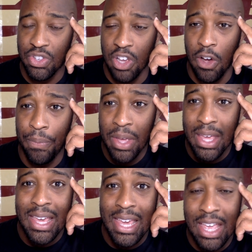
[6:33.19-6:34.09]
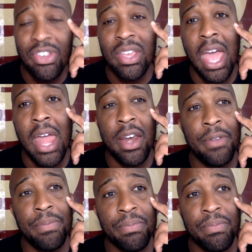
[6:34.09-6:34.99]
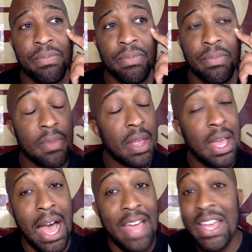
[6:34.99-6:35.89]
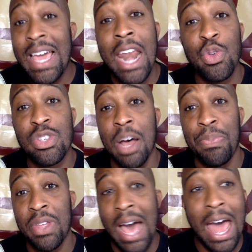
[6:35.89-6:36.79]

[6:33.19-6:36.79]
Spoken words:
So he's a candidate. They got to do something.